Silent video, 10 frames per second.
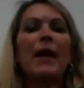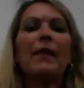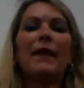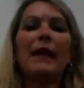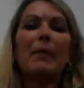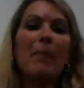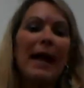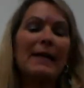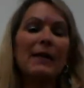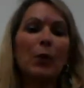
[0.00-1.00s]
then it
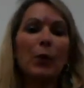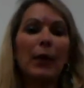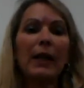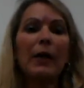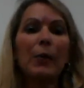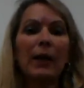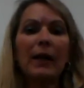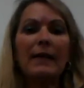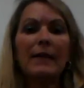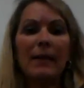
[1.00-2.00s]
makes it really,
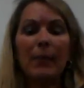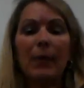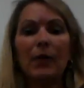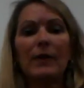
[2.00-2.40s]
really simple